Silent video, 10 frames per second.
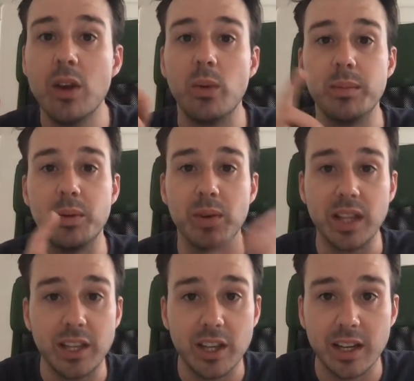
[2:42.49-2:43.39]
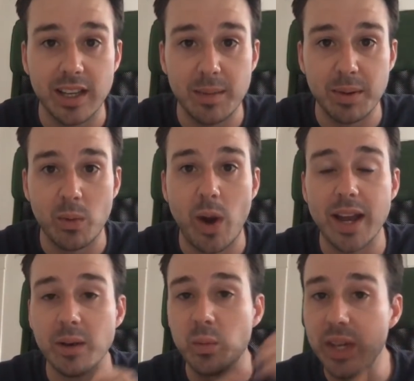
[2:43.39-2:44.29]
We've been really good at keeping
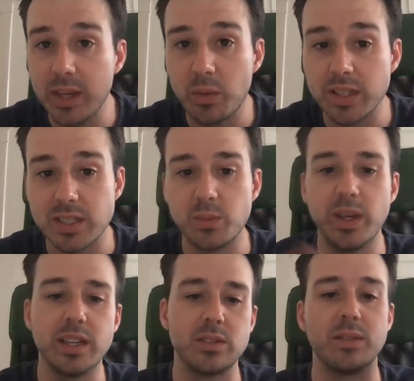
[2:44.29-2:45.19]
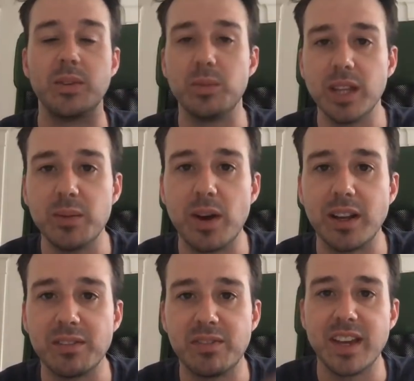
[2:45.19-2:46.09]
Wine and Weed once a week. So if you really want
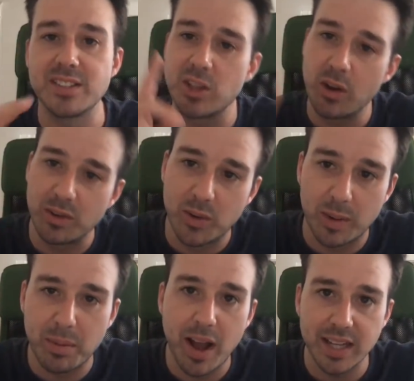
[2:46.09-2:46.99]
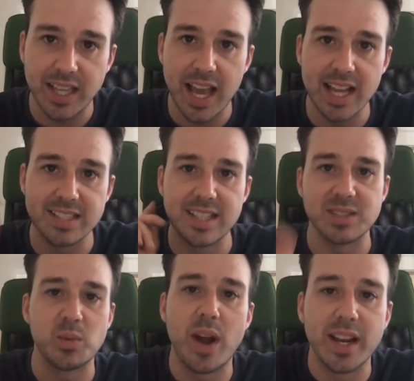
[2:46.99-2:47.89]
your fix, go over to our podcast.
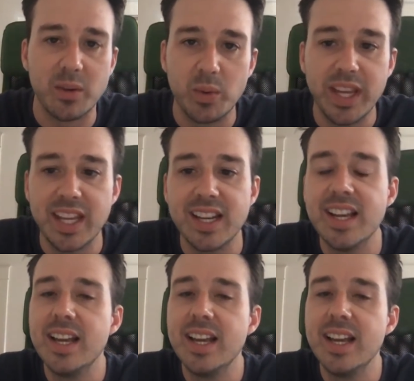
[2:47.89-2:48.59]
That's Wine and Weed.